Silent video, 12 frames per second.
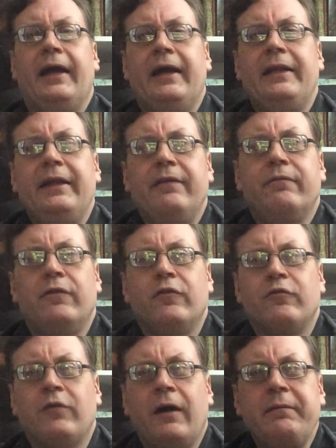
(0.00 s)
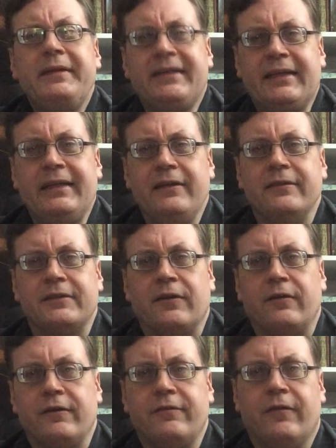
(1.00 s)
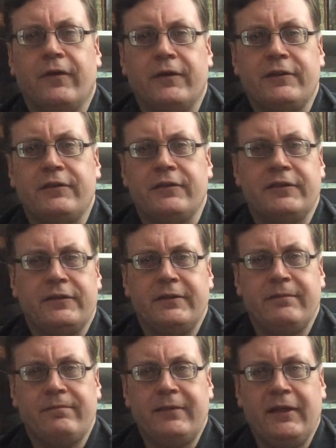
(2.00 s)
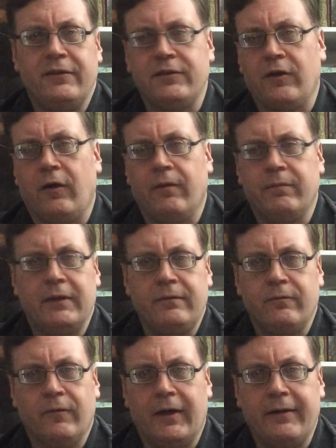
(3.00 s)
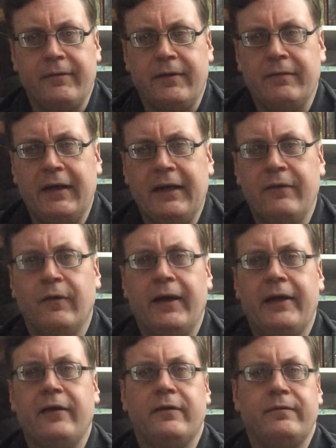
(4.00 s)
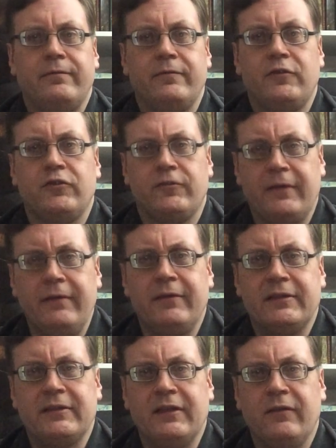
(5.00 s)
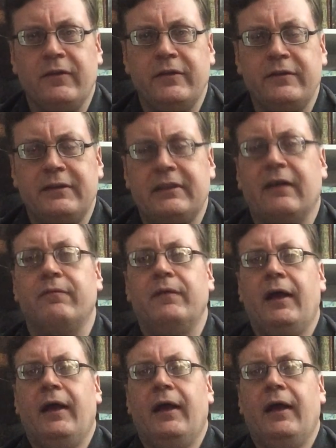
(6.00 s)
and then Robin kills all the foresters, or he kills all but one of them anyway, or grievously wounds them.